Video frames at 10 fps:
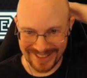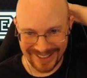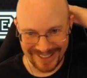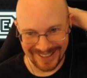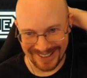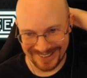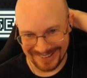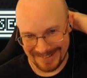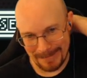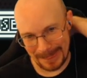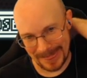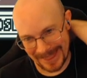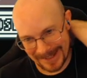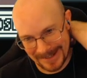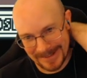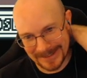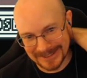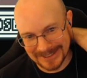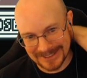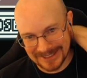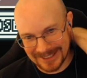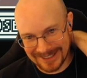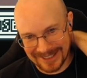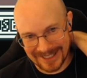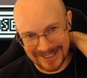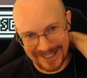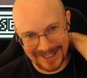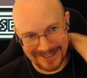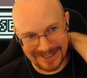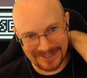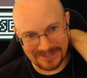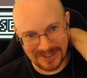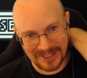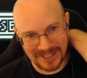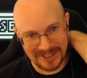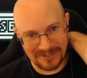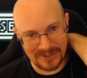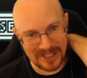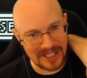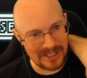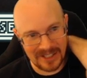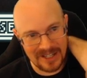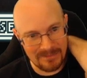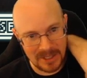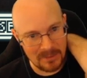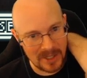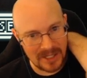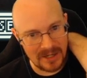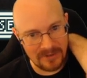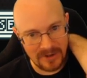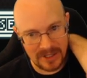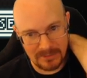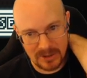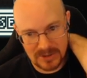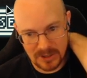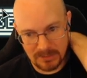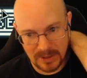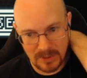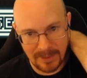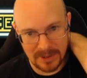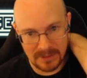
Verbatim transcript: All right, cannot find a freaking glaive beam. Why can't I find the most OP weapon to